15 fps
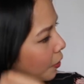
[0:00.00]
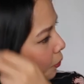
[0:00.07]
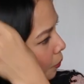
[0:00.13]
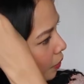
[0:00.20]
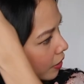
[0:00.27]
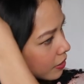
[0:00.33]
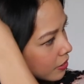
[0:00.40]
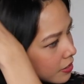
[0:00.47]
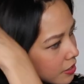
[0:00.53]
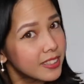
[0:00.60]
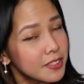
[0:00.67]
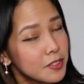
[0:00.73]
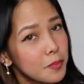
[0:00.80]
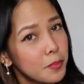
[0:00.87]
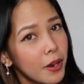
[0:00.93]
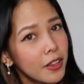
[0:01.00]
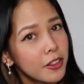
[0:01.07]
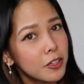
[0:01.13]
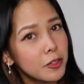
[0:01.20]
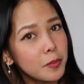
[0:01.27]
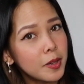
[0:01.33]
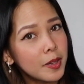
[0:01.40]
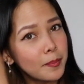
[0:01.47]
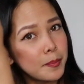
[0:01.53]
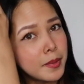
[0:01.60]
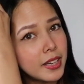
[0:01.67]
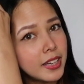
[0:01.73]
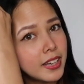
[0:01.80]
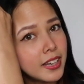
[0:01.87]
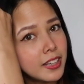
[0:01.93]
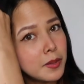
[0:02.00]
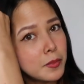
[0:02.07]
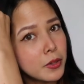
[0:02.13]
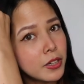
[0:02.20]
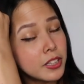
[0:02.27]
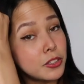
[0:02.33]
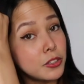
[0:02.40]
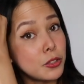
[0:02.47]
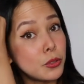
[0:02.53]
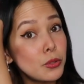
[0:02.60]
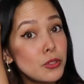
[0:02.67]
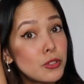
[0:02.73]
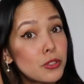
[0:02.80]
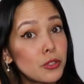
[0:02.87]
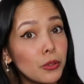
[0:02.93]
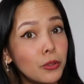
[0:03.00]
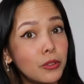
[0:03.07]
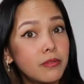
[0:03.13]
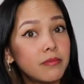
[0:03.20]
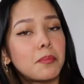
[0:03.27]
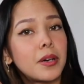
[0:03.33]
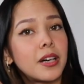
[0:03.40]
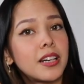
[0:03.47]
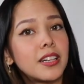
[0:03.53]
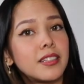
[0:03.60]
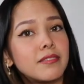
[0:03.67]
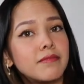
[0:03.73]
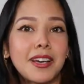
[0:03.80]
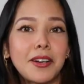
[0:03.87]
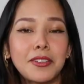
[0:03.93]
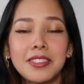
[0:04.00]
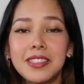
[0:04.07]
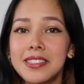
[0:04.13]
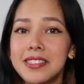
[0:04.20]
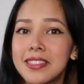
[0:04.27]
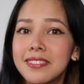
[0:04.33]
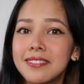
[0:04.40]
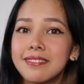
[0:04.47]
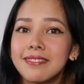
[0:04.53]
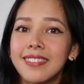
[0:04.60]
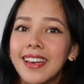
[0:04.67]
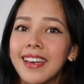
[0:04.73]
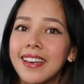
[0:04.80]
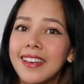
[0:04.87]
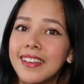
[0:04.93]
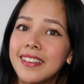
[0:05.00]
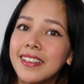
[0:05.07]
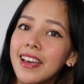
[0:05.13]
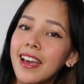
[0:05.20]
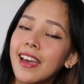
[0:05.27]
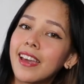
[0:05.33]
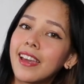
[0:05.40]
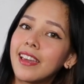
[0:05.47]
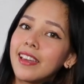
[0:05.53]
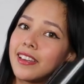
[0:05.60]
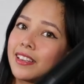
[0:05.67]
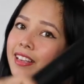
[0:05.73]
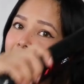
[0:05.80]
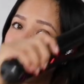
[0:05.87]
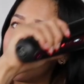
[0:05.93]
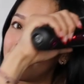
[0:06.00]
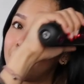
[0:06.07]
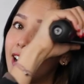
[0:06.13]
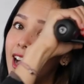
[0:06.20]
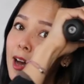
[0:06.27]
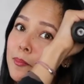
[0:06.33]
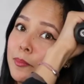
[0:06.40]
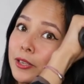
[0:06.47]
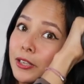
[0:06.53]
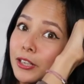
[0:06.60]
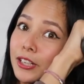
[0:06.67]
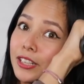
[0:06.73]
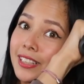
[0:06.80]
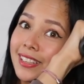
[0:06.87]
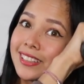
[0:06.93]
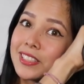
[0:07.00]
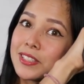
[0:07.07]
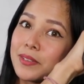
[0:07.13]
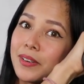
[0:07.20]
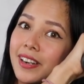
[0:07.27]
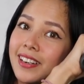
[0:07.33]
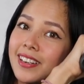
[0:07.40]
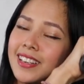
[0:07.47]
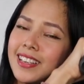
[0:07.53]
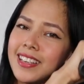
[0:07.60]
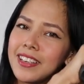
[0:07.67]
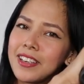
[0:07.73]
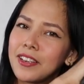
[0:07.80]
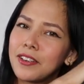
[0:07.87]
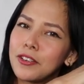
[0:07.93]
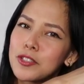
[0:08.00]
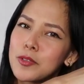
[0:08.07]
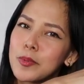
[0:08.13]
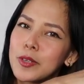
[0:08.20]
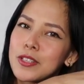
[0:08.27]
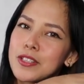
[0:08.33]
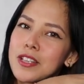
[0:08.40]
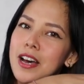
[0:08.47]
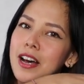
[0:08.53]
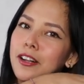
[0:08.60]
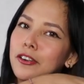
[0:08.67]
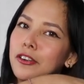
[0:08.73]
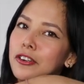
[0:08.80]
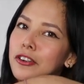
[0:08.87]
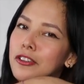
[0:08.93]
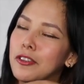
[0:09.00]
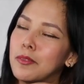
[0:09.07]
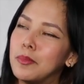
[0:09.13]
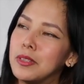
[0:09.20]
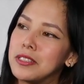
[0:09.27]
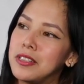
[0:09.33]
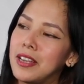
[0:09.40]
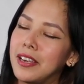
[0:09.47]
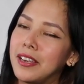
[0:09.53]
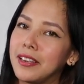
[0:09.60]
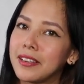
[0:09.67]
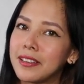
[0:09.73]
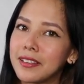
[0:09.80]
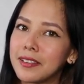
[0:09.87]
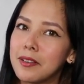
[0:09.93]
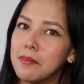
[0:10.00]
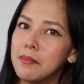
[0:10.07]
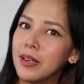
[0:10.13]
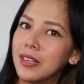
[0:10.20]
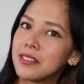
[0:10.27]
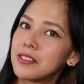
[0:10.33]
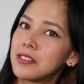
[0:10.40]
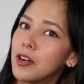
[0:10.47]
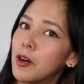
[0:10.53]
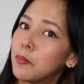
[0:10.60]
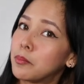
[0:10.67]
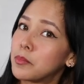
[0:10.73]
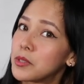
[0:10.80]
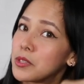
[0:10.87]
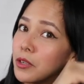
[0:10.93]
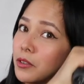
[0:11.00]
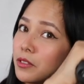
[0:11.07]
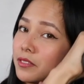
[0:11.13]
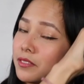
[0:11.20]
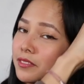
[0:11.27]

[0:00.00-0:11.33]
I want, it doesn't bother me anymore. It used to, but now it doesn't. and I live happier, I swear. And also because the algorithm is like messed up, so